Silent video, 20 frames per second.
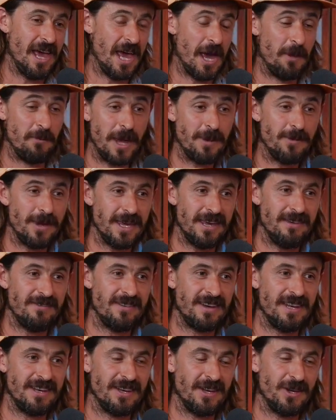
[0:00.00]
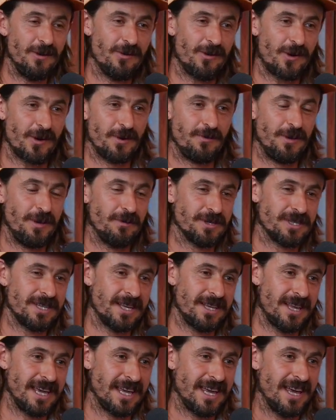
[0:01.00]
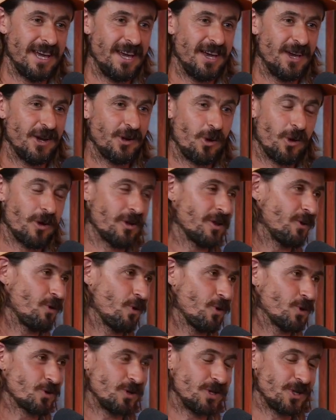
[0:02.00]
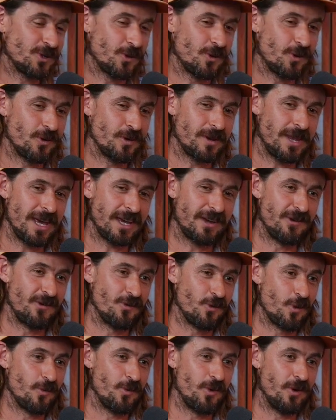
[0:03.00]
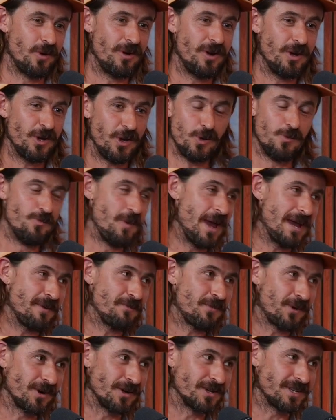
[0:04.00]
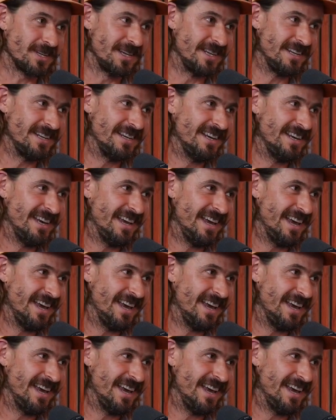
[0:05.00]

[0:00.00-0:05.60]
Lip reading: And maybe even you've heard people say like, go to the grocery store like a normal, humane person